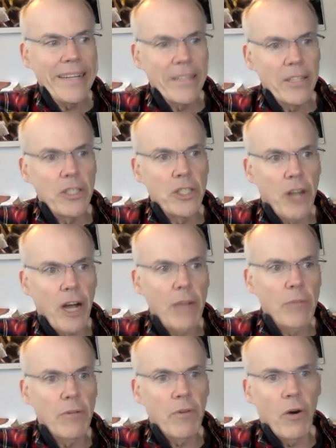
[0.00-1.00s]
The
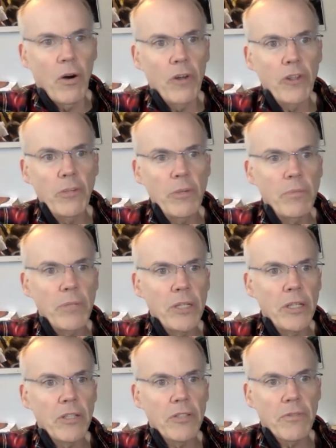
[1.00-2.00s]
job of all human
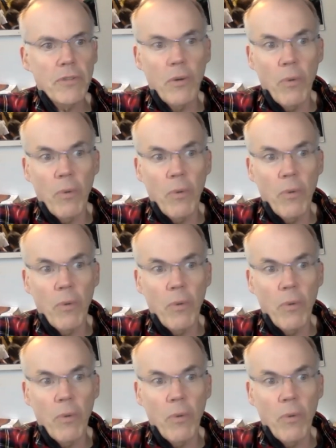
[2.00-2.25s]
beings for a